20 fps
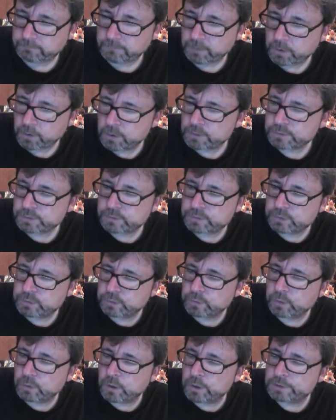also,
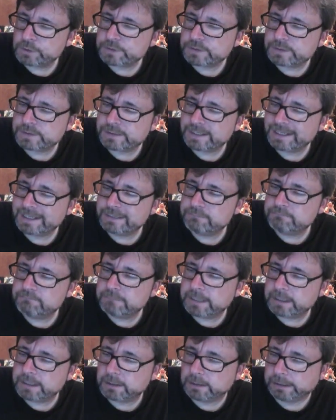too, Alston and
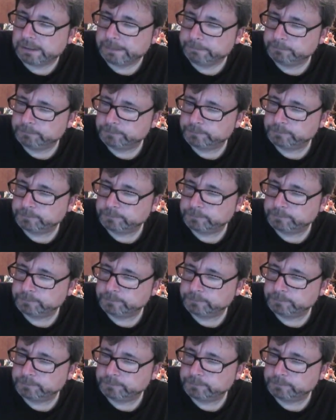Mary.